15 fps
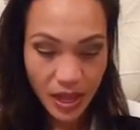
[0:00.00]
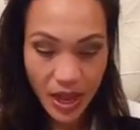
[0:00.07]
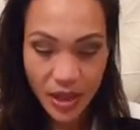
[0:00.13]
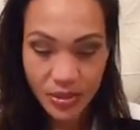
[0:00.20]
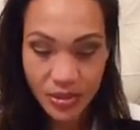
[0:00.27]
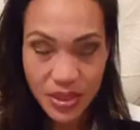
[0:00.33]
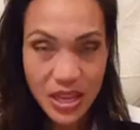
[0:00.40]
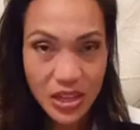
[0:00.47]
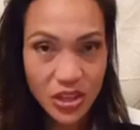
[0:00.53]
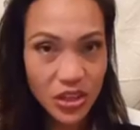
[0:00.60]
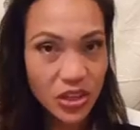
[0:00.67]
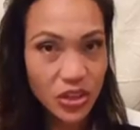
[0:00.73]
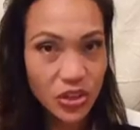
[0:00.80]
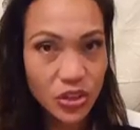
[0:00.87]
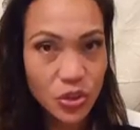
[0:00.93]
I think
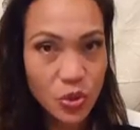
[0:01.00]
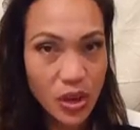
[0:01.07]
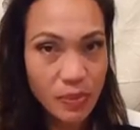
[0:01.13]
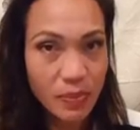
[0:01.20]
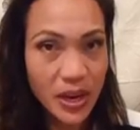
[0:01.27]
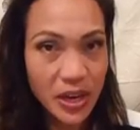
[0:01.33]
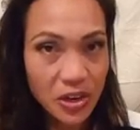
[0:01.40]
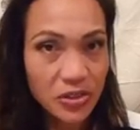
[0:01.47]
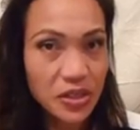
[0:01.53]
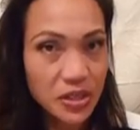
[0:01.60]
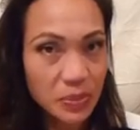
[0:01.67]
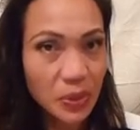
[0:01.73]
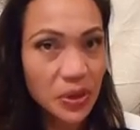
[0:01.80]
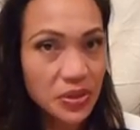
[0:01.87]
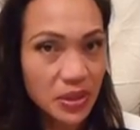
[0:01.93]
you admired
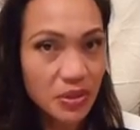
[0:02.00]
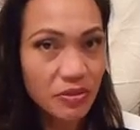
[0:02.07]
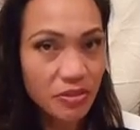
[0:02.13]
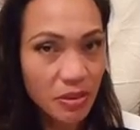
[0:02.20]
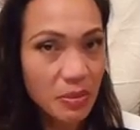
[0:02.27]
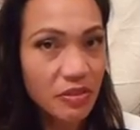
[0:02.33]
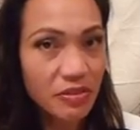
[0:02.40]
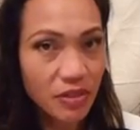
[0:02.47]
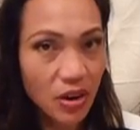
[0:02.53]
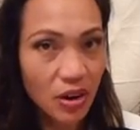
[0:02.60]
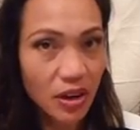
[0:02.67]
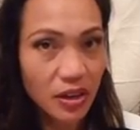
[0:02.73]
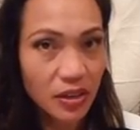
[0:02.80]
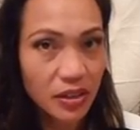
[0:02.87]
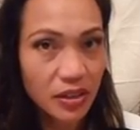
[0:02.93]
this person from
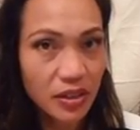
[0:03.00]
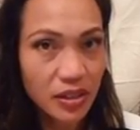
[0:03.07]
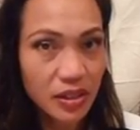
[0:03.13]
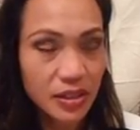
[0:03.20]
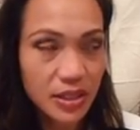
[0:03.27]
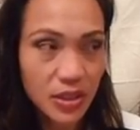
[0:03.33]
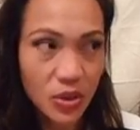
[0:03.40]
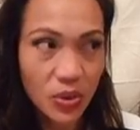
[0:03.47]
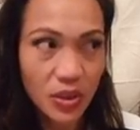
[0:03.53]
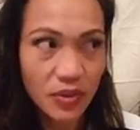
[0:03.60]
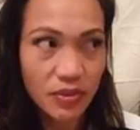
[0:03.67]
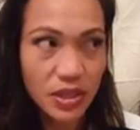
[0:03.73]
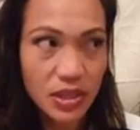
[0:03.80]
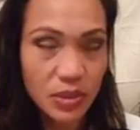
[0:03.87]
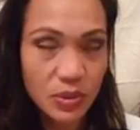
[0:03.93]
afar. So
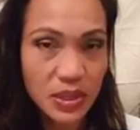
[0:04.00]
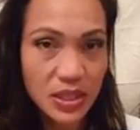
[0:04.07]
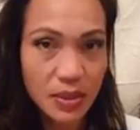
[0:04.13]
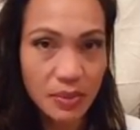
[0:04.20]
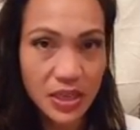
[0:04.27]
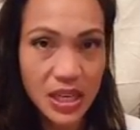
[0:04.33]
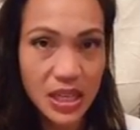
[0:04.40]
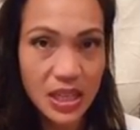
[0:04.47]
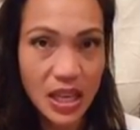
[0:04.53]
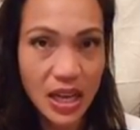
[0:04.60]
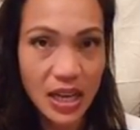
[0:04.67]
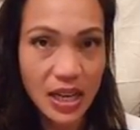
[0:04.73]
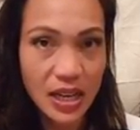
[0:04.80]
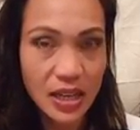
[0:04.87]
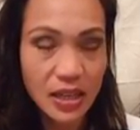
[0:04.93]
if this was somebody
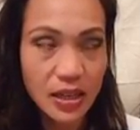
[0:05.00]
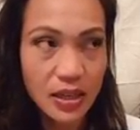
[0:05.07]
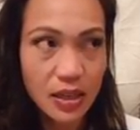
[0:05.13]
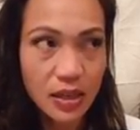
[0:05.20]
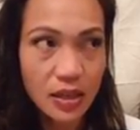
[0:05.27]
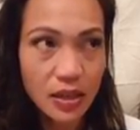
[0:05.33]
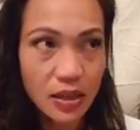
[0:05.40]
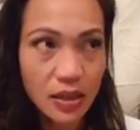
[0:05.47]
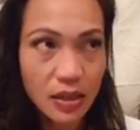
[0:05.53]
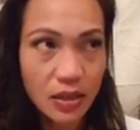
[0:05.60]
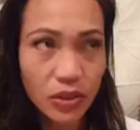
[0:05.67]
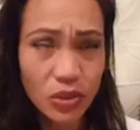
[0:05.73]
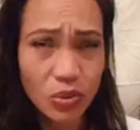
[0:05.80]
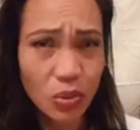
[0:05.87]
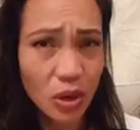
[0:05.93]
that
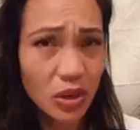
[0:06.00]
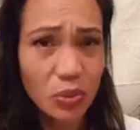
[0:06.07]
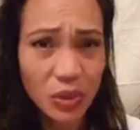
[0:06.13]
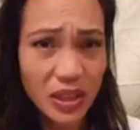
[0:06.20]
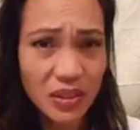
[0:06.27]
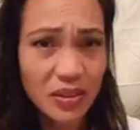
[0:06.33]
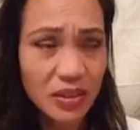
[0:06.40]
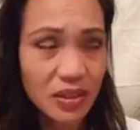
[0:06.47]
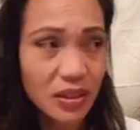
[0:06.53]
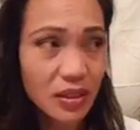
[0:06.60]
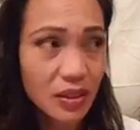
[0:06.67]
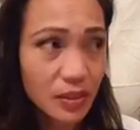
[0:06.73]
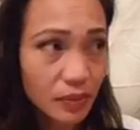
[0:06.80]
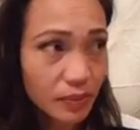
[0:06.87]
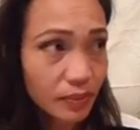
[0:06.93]
you work with,
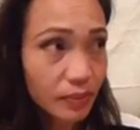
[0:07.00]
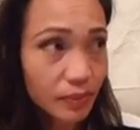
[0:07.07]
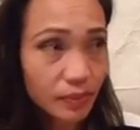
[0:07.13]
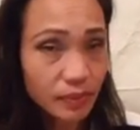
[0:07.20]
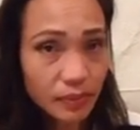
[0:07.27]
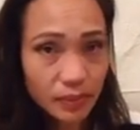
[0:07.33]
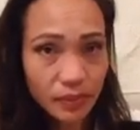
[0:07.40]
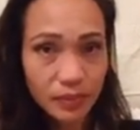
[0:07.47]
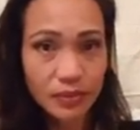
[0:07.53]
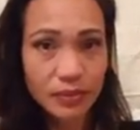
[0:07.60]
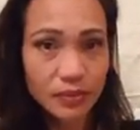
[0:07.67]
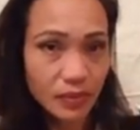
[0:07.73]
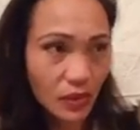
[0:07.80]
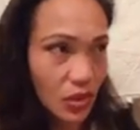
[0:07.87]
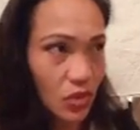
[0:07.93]

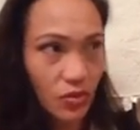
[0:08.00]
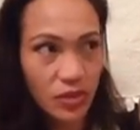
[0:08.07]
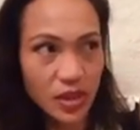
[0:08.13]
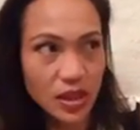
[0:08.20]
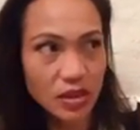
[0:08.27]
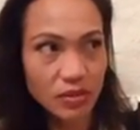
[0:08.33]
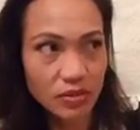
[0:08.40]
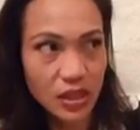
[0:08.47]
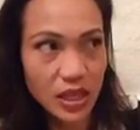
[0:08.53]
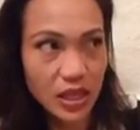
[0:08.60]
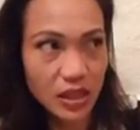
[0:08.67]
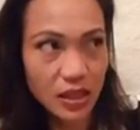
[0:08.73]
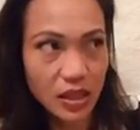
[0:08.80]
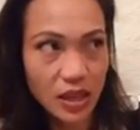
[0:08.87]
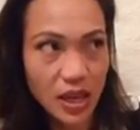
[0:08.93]
you've kind of
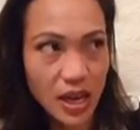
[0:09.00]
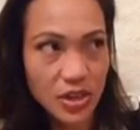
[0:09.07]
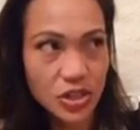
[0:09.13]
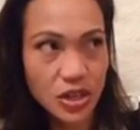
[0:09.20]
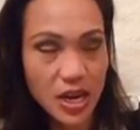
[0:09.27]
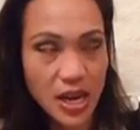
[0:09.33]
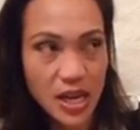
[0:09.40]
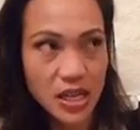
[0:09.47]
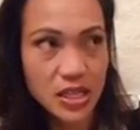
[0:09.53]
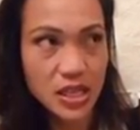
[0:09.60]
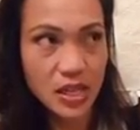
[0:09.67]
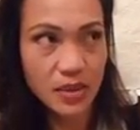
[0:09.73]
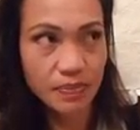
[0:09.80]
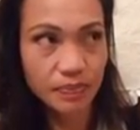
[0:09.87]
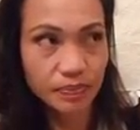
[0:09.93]
like had your eye on
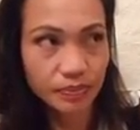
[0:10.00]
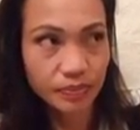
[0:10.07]
them,